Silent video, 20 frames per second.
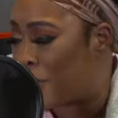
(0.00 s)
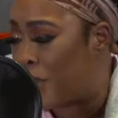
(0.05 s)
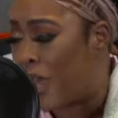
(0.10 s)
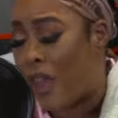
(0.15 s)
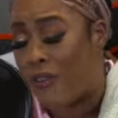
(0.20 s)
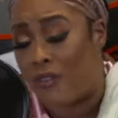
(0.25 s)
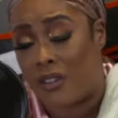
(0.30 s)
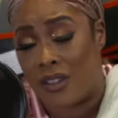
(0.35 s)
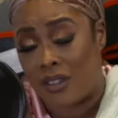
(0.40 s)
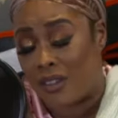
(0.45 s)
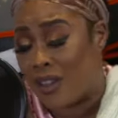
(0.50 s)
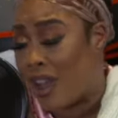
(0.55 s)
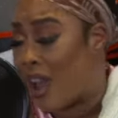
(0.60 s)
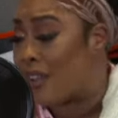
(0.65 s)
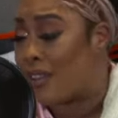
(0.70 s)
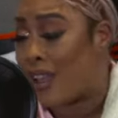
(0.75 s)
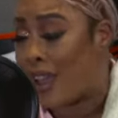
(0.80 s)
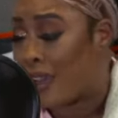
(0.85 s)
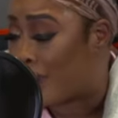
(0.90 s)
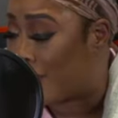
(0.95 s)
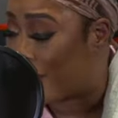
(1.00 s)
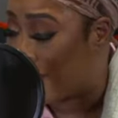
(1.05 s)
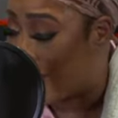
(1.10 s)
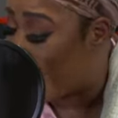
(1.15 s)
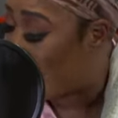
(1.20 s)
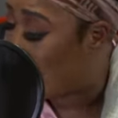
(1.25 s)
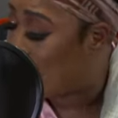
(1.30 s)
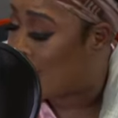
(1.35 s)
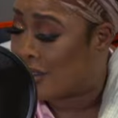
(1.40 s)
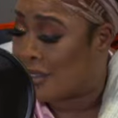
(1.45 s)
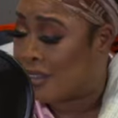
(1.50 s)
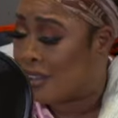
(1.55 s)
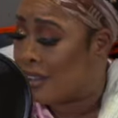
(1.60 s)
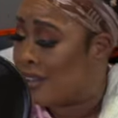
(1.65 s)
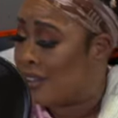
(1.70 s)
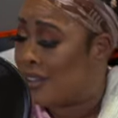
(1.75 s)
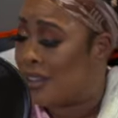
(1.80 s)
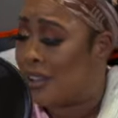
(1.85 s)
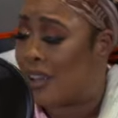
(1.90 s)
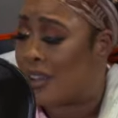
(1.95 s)
we haven't got like a nanny or
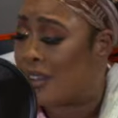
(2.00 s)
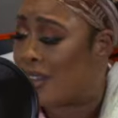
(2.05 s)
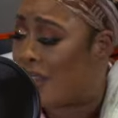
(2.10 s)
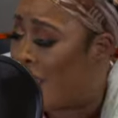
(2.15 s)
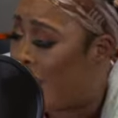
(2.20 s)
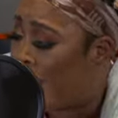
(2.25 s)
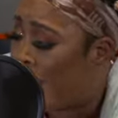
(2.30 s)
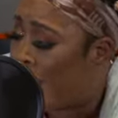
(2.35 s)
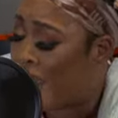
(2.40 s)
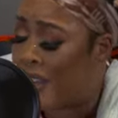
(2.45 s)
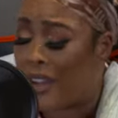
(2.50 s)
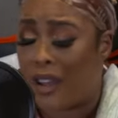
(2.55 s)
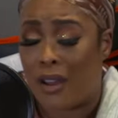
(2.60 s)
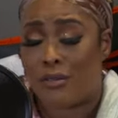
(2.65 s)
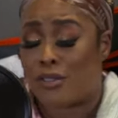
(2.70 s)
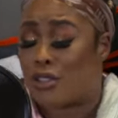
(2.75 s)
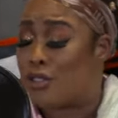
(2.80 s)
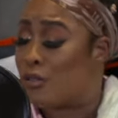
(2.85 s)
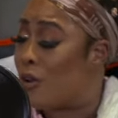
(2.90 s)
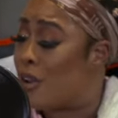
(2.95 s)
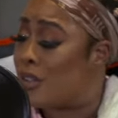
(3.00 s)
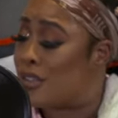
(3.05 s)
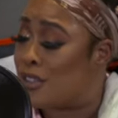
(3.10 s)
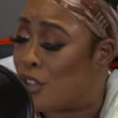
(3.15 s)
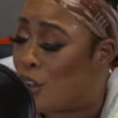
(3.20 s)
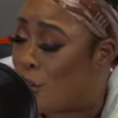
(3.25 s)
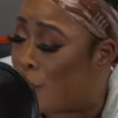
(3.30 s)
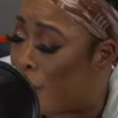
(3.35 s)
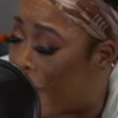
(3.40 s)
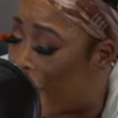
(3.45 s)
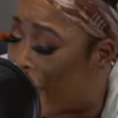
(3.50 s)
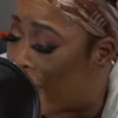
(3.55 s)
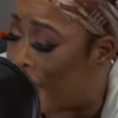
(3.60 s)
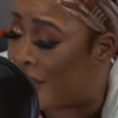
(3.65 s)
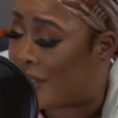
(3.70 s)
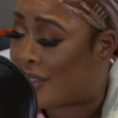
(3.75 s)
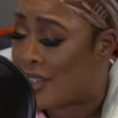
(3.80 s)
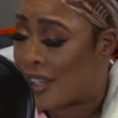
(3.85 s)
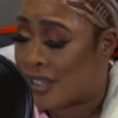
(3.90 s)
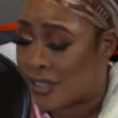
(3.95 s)
nothing yet. And I don't trust
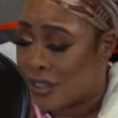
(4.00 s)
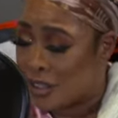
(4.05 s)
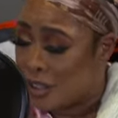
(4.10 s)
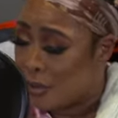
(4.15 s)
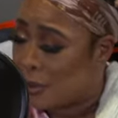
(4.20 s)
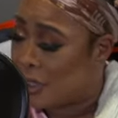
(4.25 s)
nobody. That's gonna